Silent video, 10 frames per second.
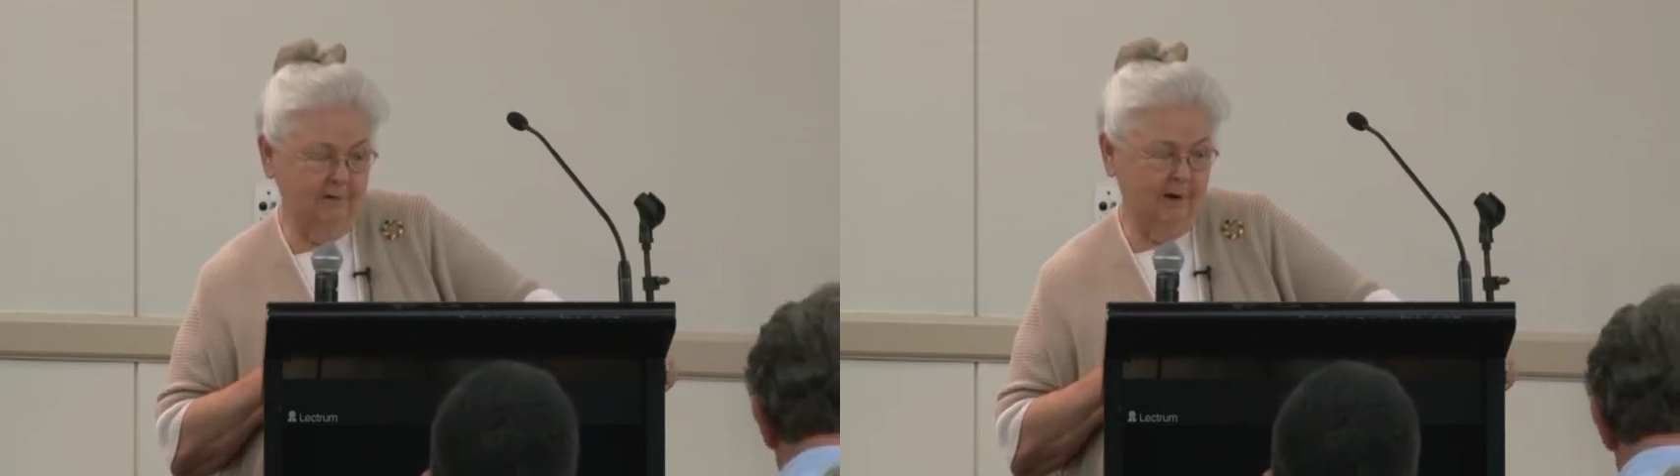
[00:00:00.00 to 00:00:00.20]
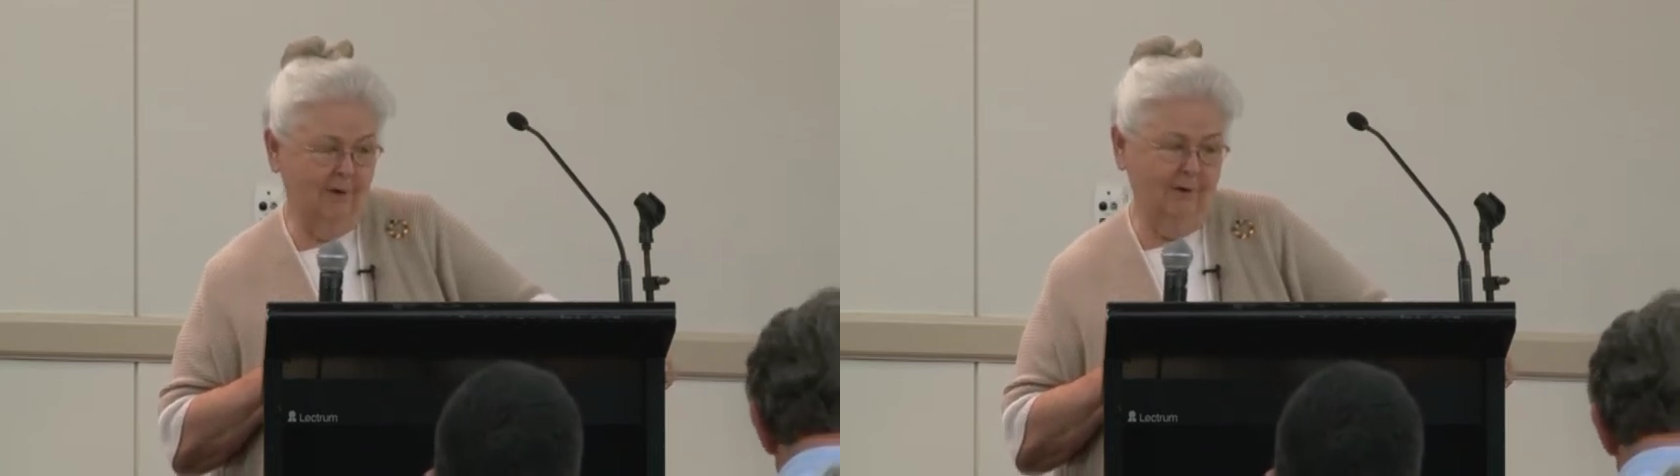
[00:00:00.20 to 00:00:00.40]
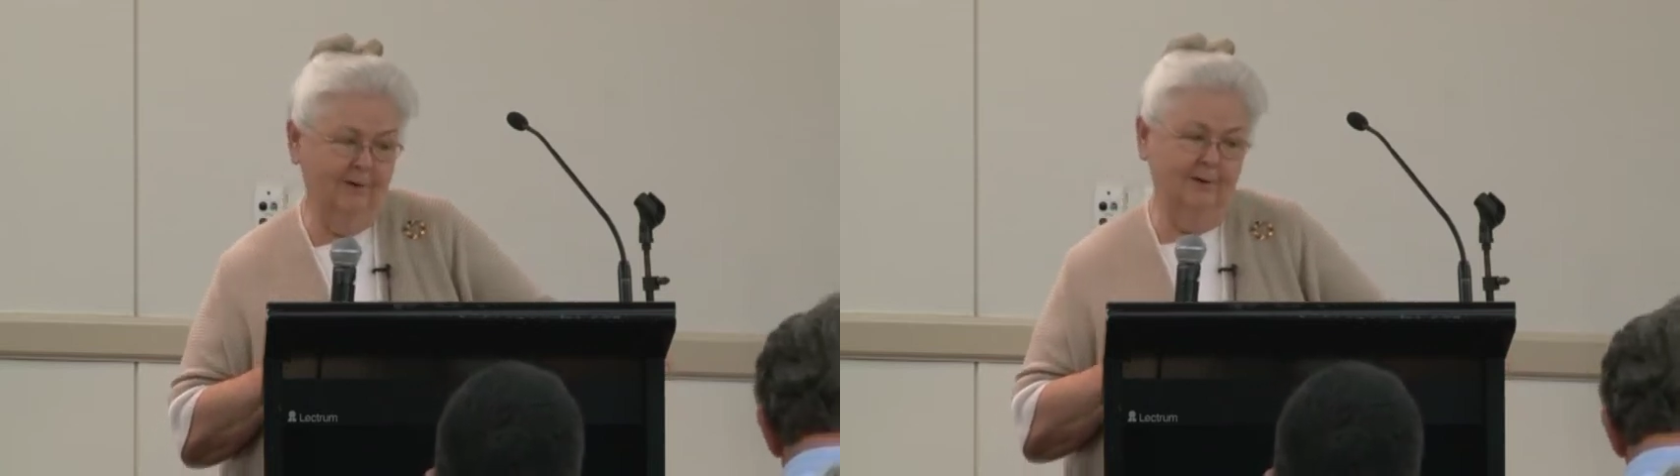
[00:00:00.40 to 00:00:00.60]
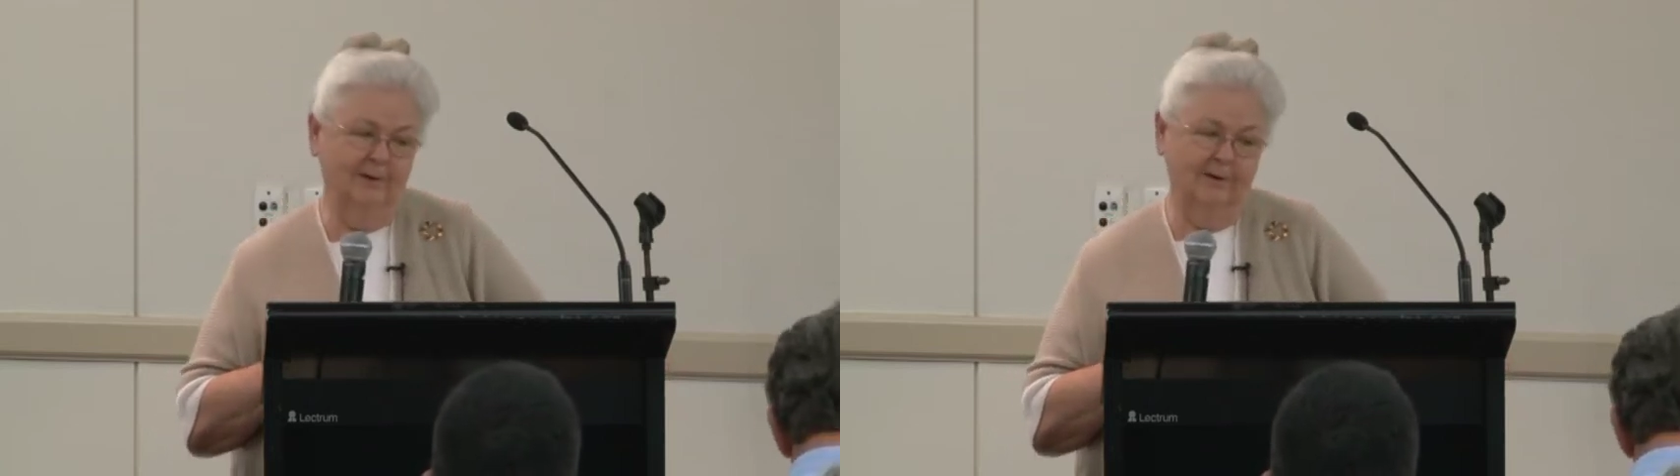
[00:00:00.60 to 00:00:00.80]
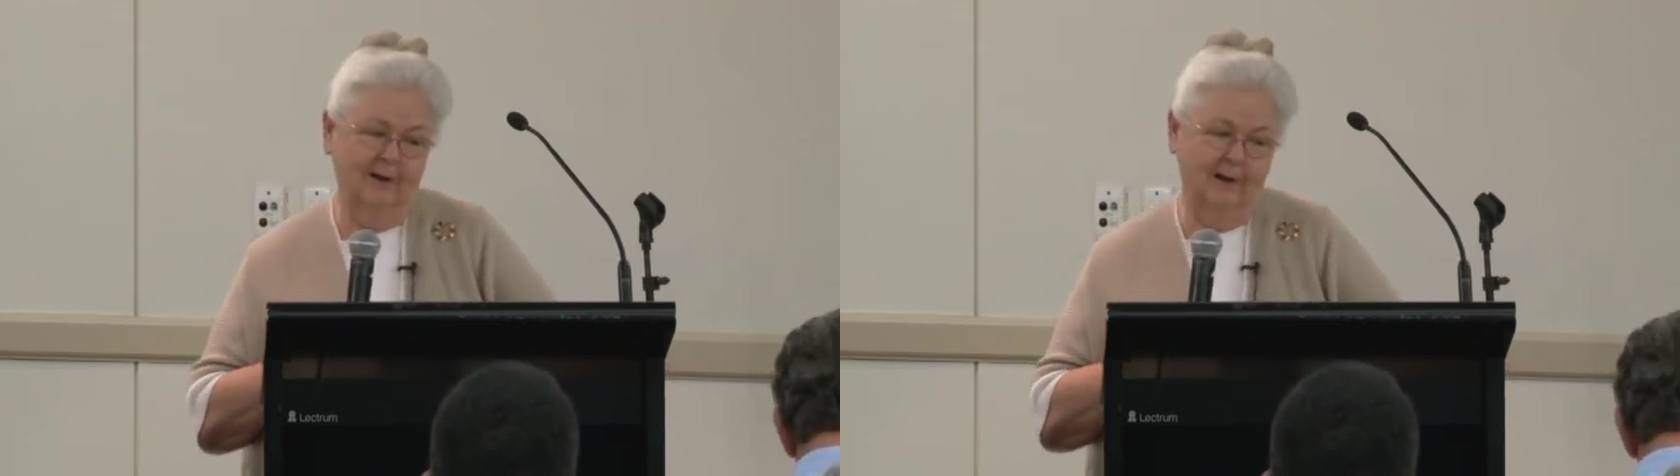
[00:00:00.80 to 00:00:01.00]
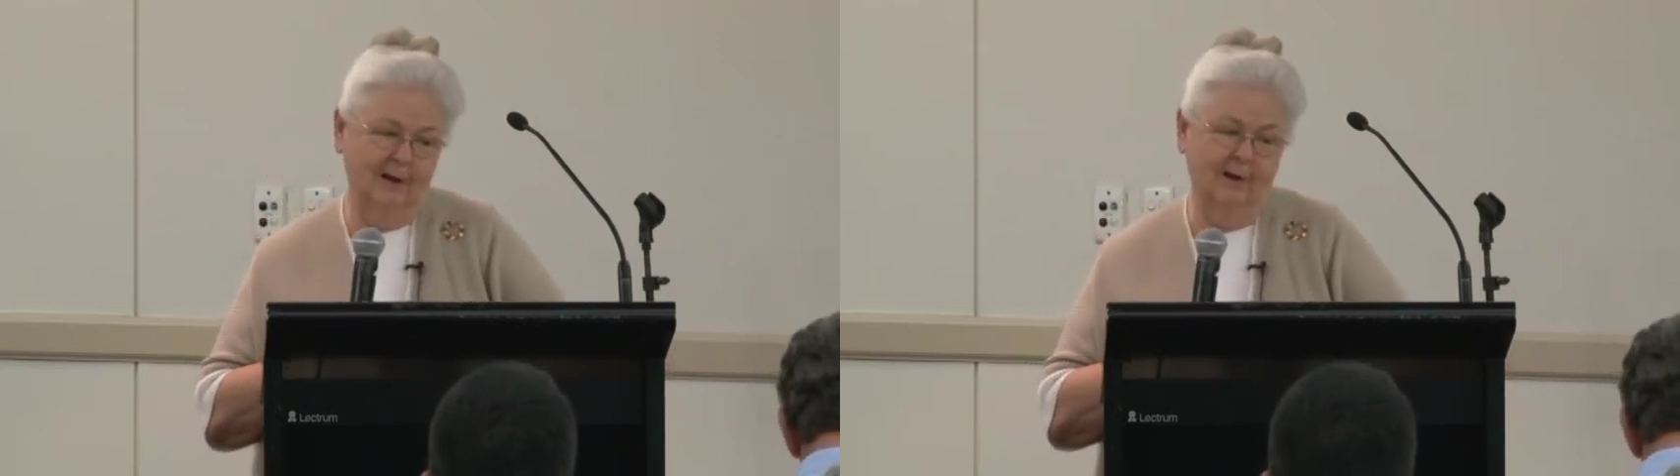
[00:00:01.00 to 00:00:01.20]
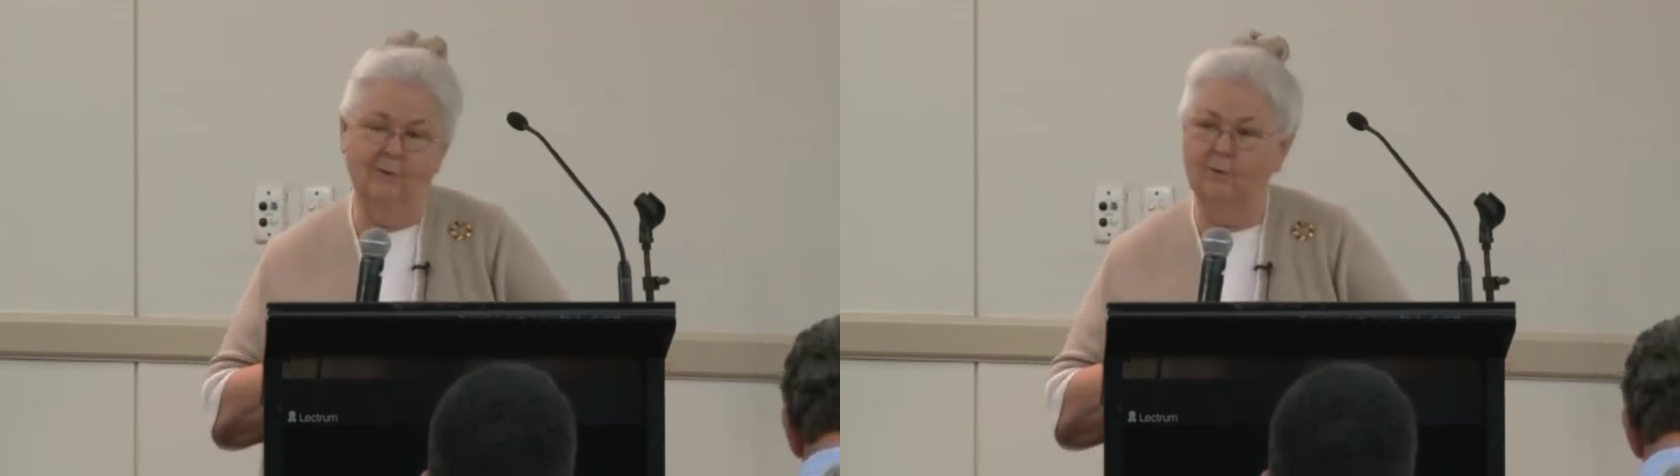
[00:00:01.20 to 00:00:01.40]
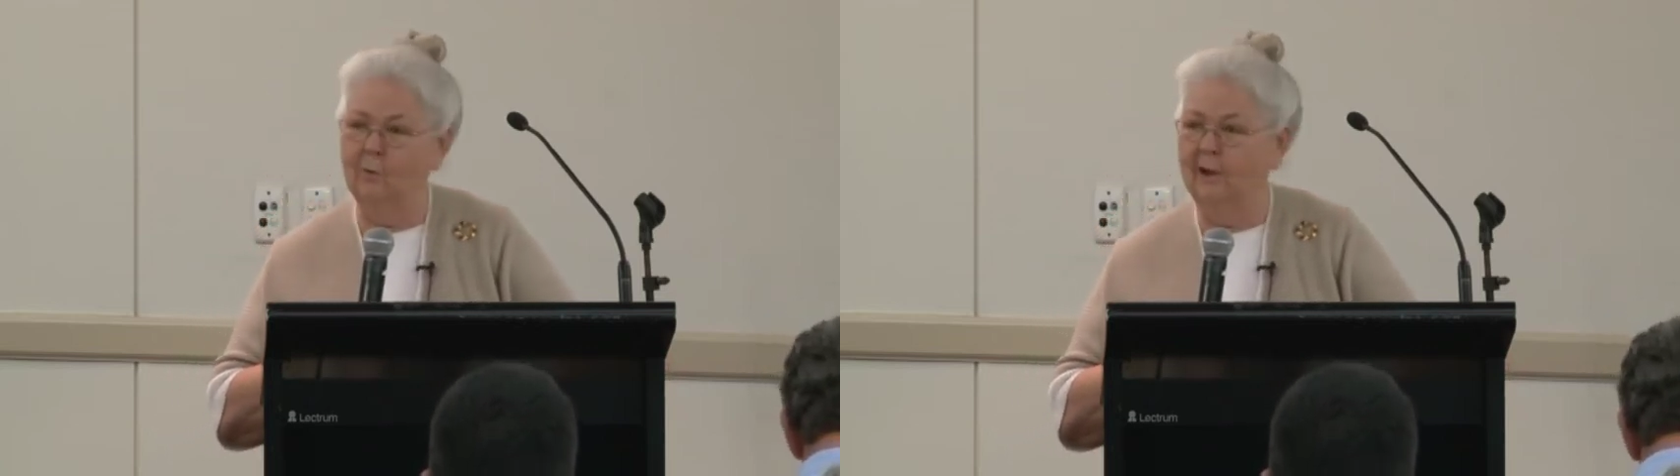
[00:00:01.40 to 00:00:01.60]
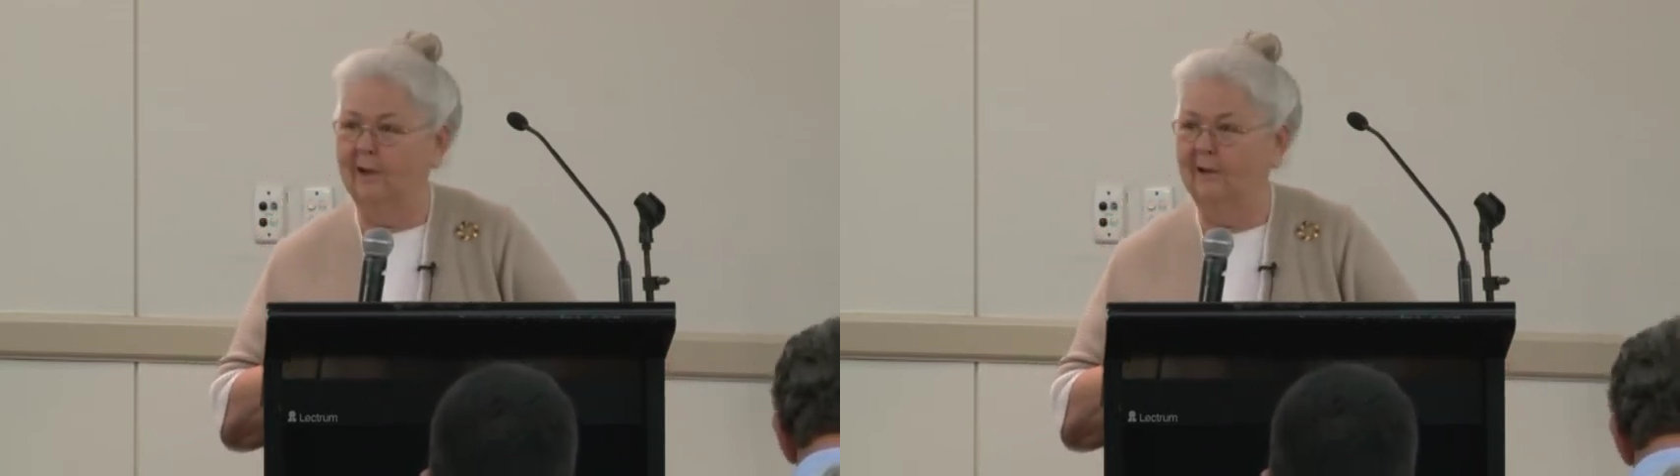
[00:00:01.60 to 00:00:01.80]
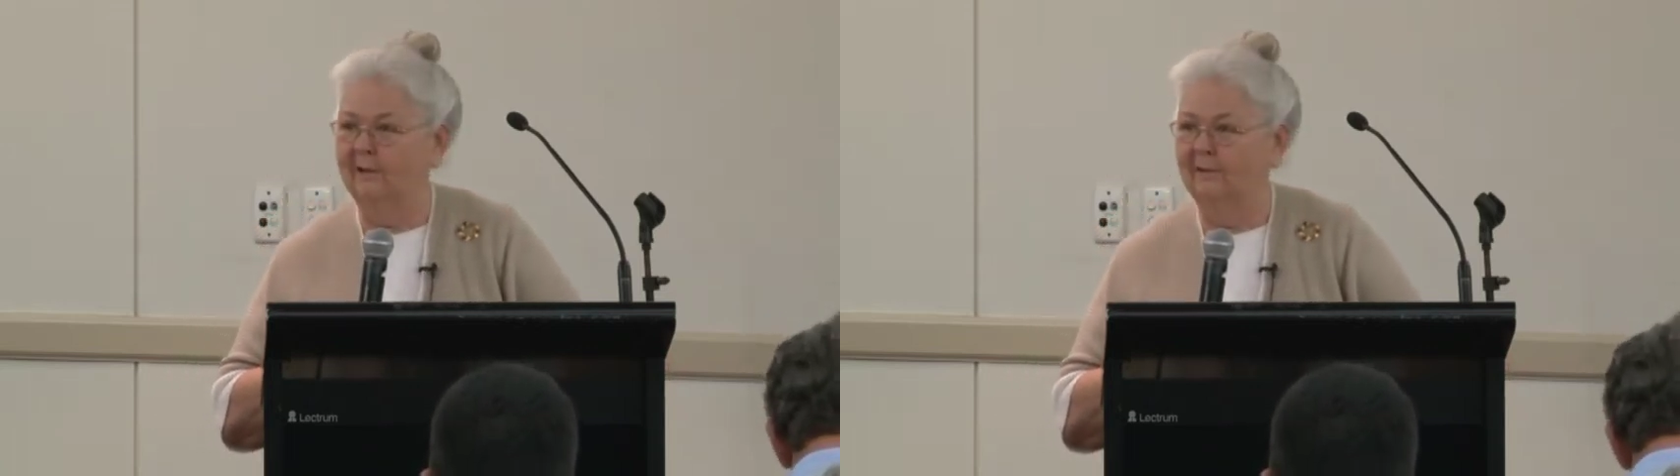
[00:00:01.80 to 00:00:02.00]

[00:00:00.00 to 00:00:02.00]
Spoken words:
learned along the way.